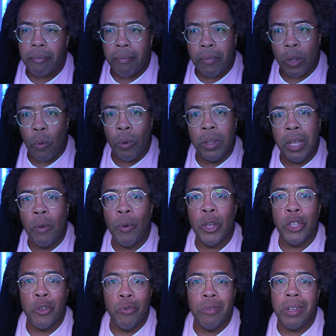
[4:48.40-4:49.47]
Well, then when
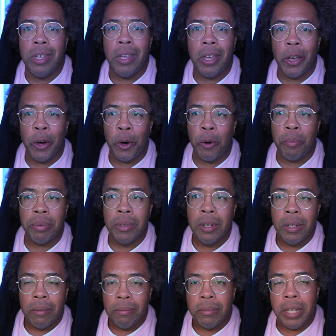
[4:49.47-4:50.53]
you need help,
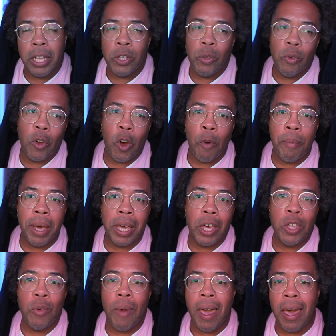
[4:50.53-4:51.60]
then you go back and
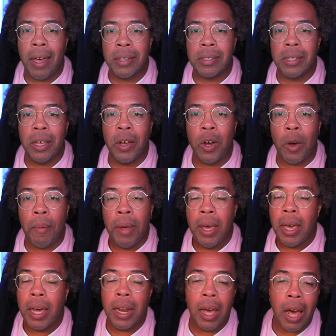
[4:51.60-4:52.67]
you ask them.
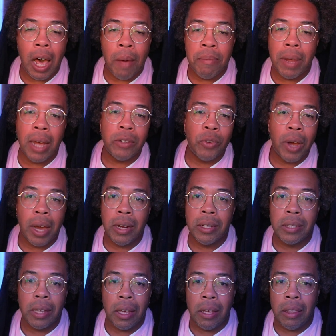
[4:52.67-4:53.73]
And I'm not trying to
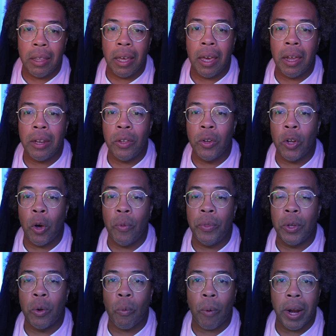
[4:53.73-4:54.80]
say that, you know,
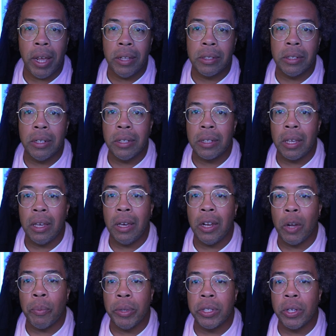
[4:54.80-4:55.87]
them raising this kid
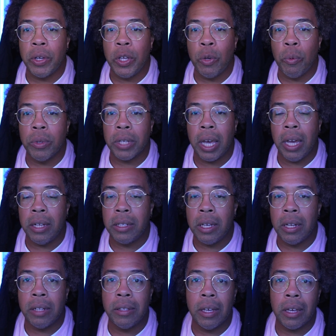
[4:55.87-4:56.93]
up until he was 18
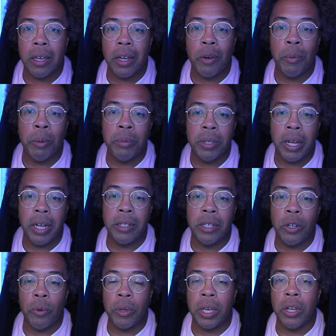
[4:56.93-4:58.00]
and taking care of him up to 18
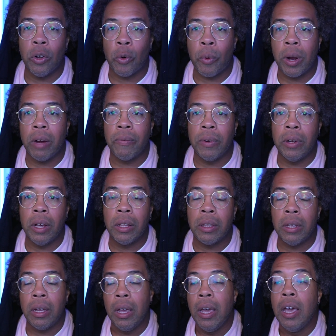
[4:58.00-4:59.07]
don't get no credit for
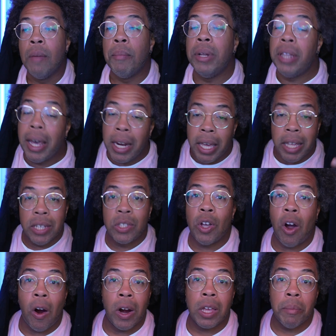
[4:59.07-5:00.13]
nothing. But that is the
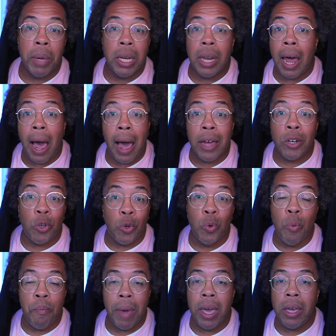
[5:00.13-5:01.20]
argument that I do
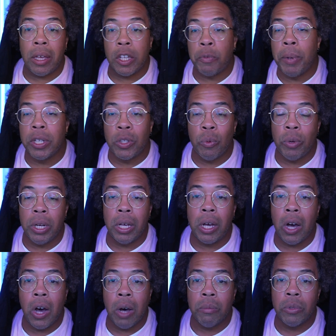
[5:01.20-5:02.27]
make, especially when it
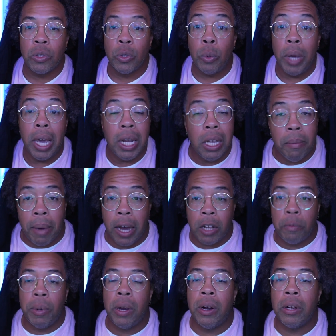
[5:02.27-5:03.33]
comes to anybody's
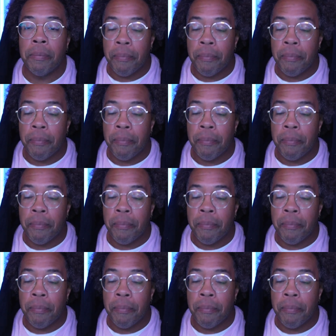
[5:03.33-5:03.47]
parent.